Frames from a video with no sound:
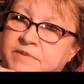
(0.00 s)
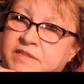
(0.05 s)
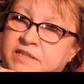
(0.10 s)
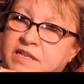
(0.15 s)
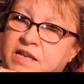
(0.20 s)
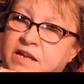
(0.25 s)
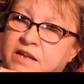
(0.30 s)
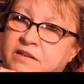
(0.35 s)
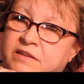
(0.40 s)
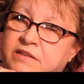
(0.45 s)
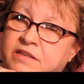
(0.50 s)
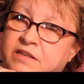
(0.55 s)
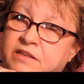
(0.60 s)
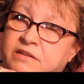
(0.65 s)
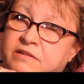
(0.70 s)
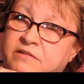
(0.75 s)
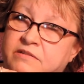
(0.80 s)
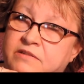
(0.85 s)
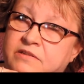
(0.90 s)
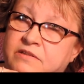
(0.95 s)
scanned
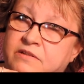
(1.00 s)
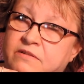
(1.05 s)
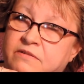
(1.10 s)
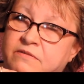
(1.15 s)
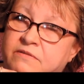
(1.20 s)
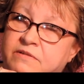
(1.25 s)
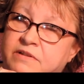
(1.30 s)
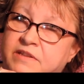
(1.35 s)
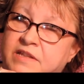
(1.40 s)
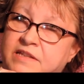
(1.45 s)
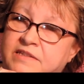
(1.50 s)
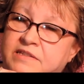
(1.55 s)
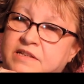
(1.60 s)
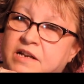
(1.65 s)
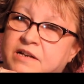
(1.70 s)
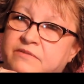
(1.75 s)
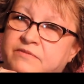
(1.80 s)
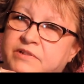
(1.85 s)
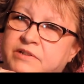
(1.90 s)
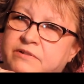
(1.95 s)
in, so that's
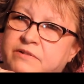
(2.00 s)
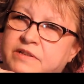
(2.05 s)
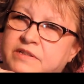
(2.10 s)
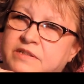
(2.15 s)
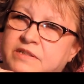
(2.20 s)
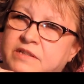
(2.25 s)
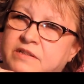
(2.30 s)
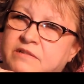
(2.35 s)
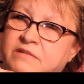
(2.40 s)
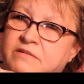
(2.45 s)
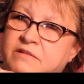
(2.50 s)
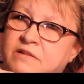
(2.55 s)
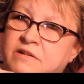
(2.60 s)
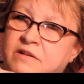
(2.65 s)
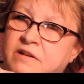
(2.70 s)
kind of interesting.